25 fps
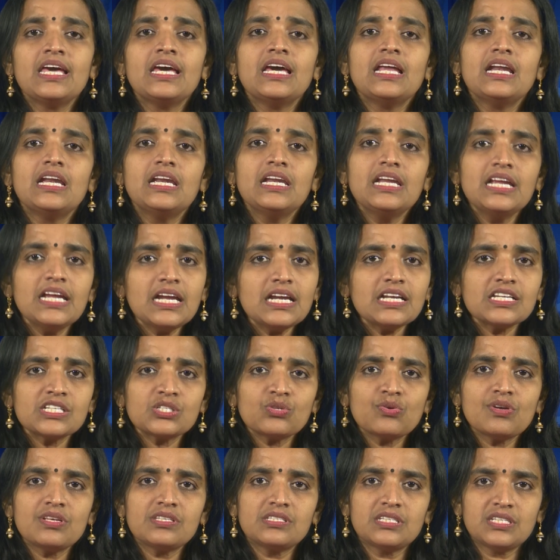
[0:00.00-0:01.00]
leads
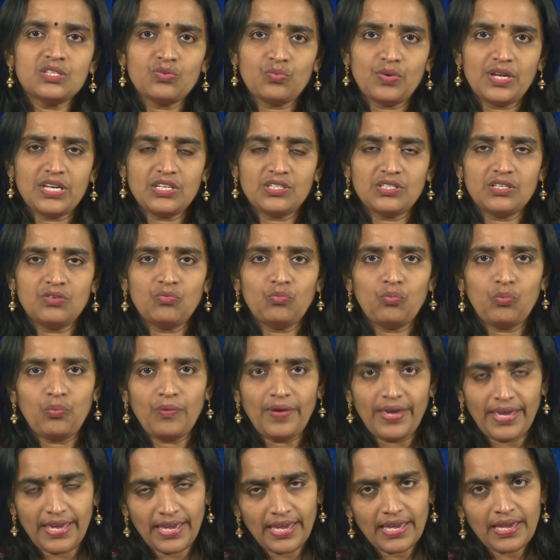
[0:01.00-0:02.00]
to a situation
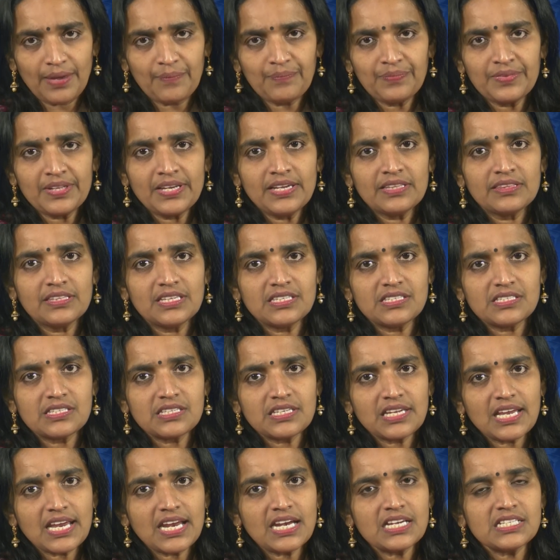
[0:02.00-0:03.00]
where the
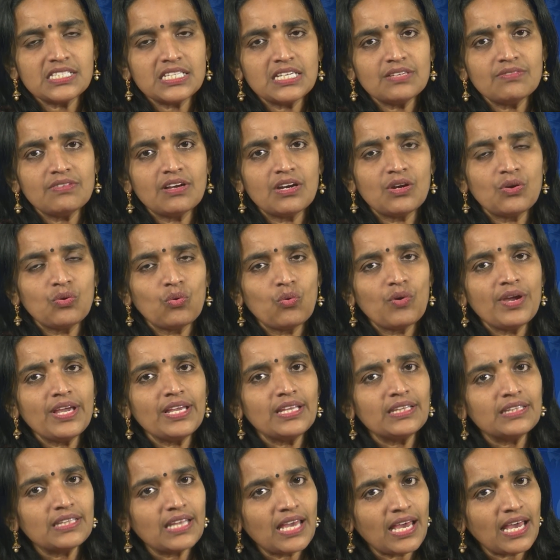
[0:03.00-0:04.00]
states, even
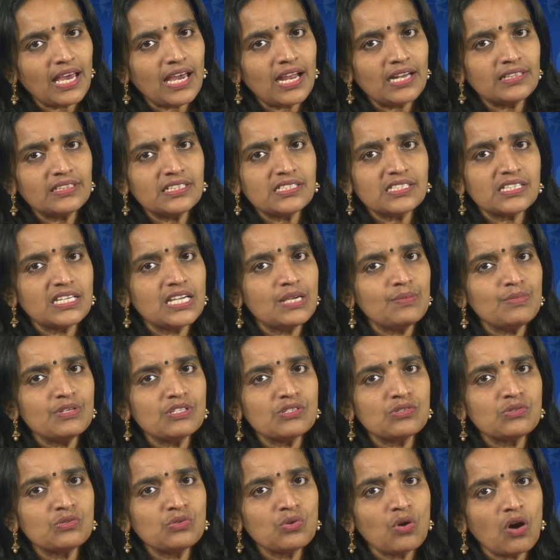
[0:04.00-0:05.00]
knowing that the scheme
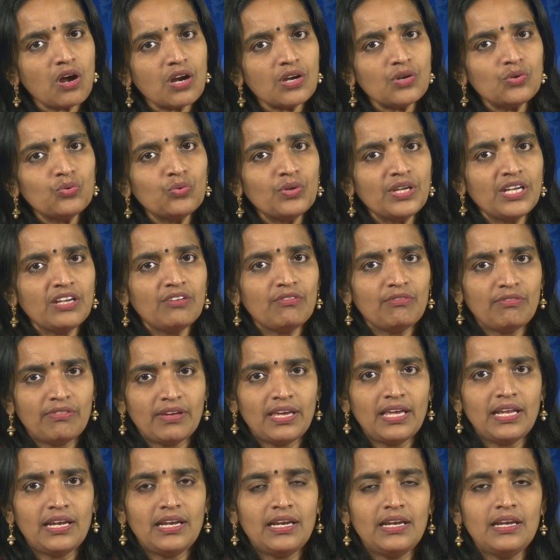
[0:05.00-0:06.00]
is not doing
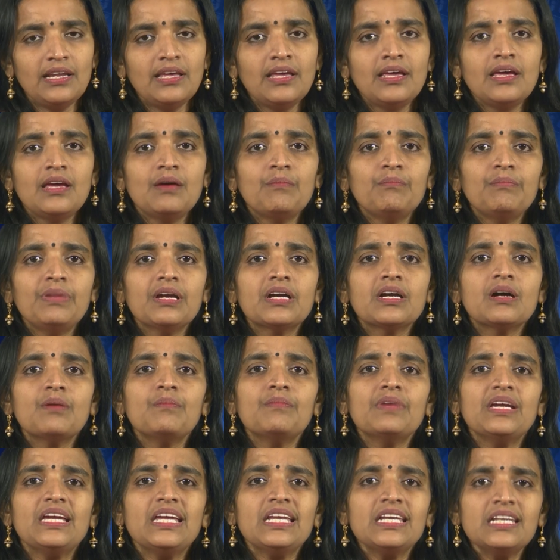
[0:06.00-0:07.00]
well,
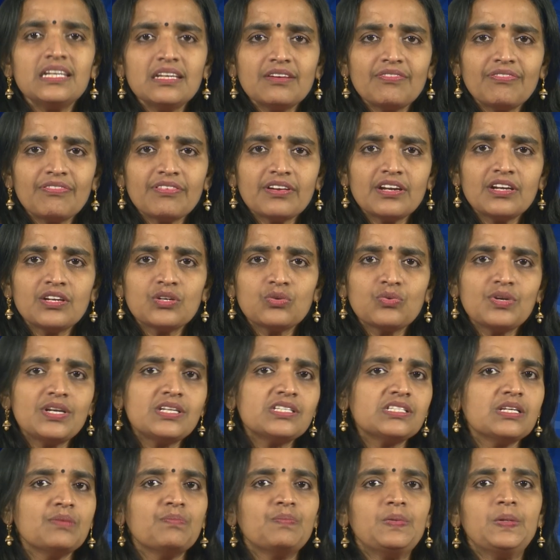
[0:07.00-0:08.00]
become indifferent to
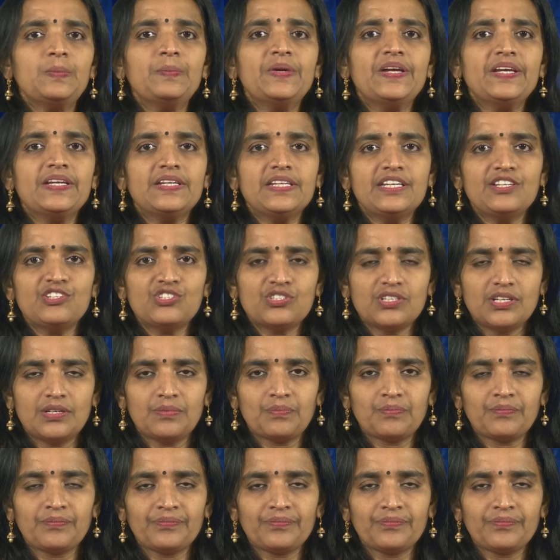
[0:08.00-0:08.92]
its implementation.